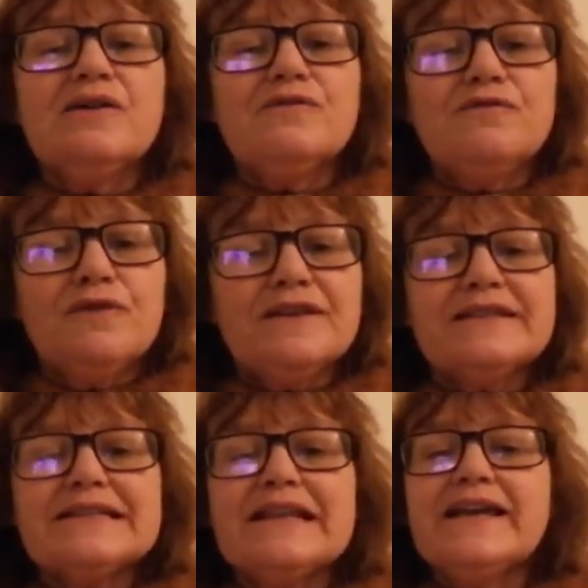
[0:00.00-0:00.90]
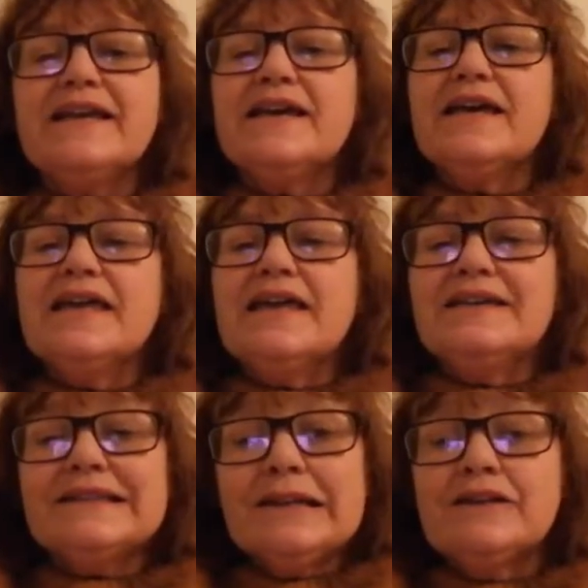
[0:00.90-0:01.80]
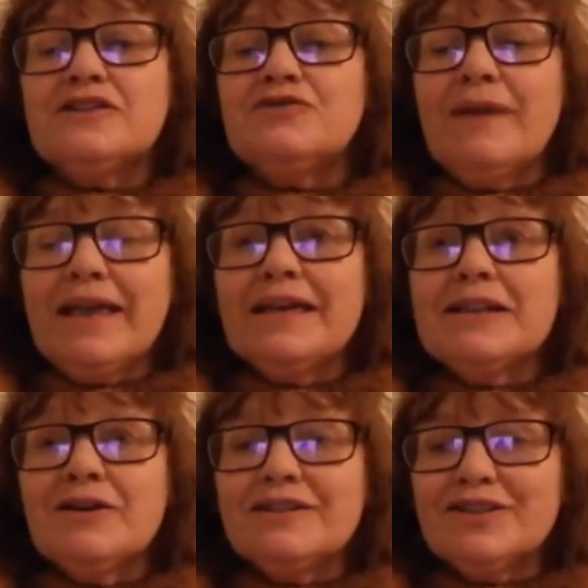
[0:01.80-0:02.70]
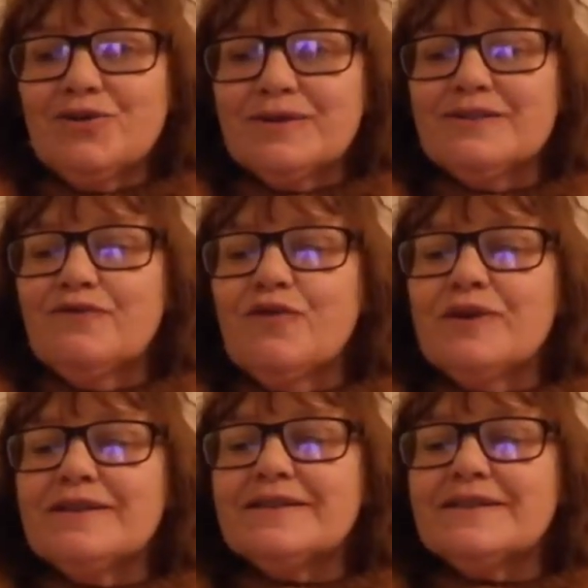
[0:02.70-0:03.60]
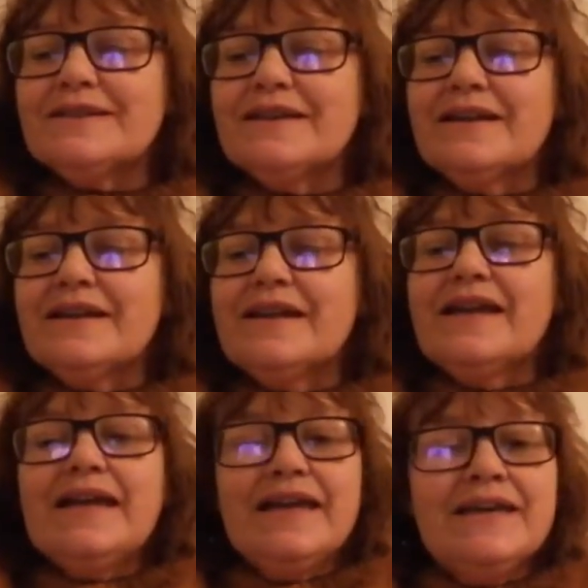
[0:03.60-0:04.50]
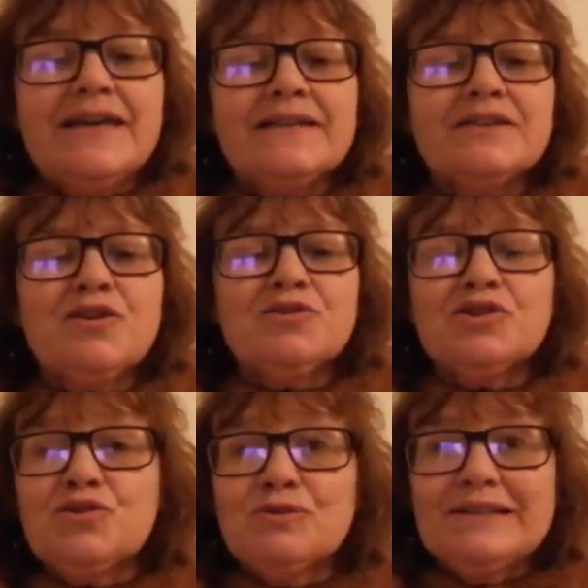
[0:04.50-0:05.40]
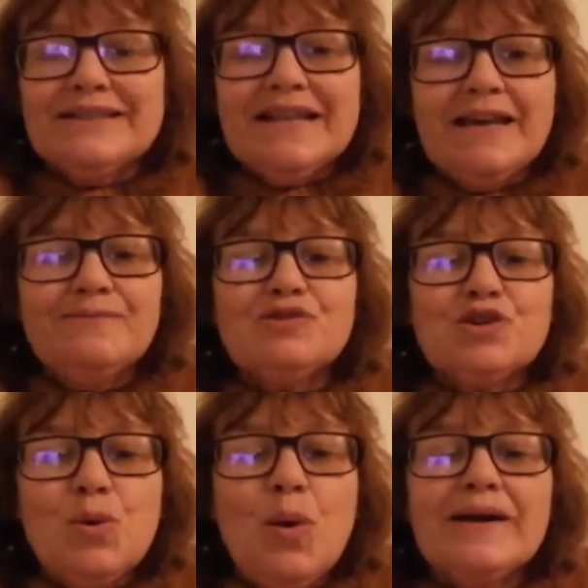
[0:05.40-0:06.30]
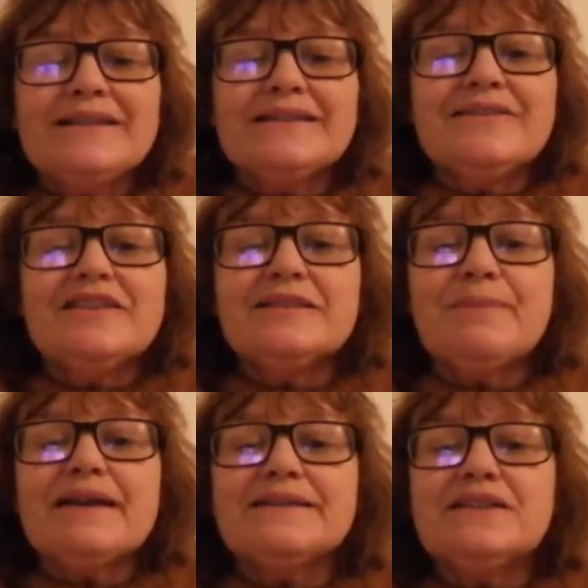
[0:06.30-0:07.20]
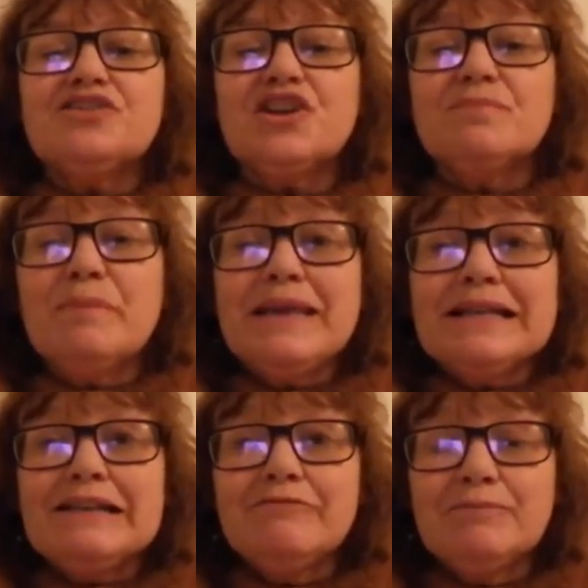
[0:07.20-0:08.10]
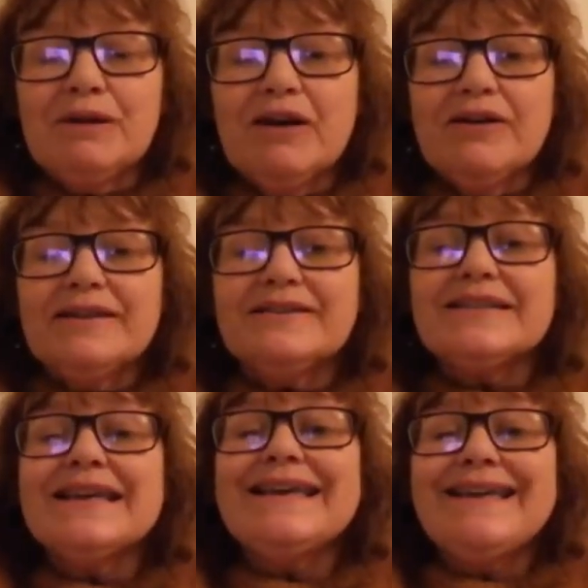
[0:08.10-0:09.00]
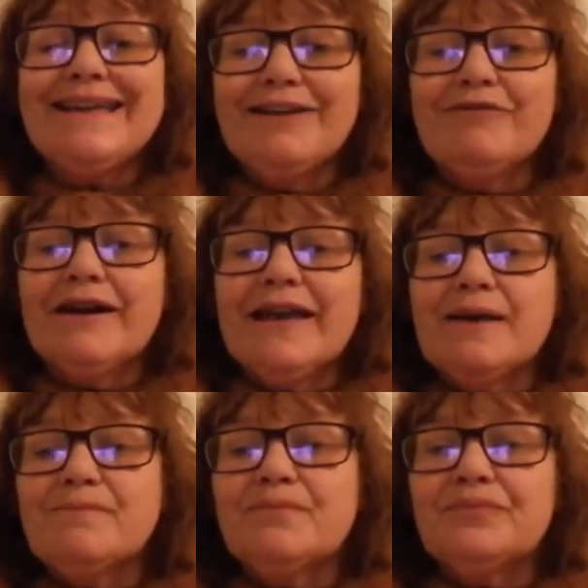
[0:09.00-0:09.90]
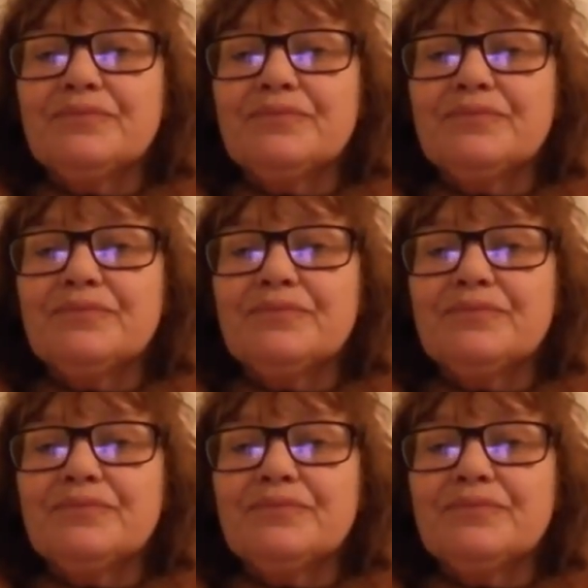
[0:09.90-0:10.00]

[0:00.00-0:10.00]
Firstly, he's learnt to recognise God's voice. He hears God call his name twice in this passage and meekly replies, "Here I am."